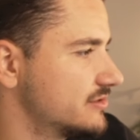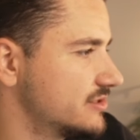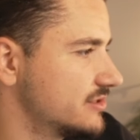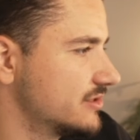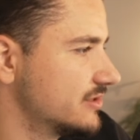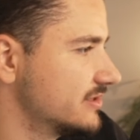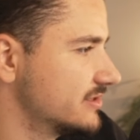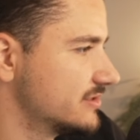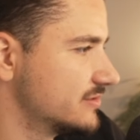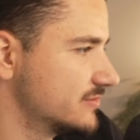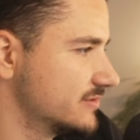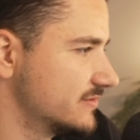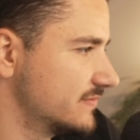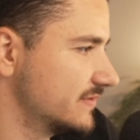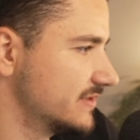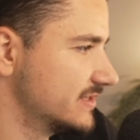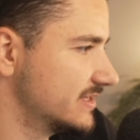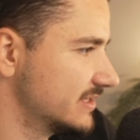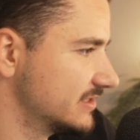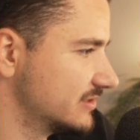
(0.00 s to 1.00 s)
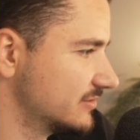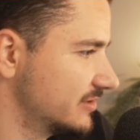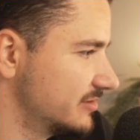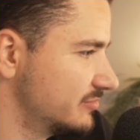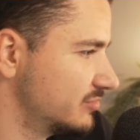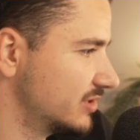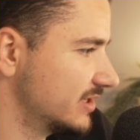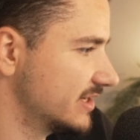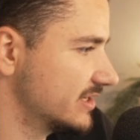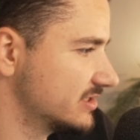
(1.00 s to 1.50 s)
so this was for dental
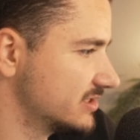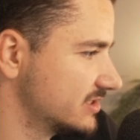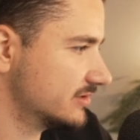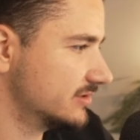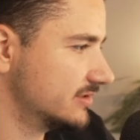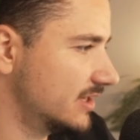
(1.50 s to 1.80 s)
implants.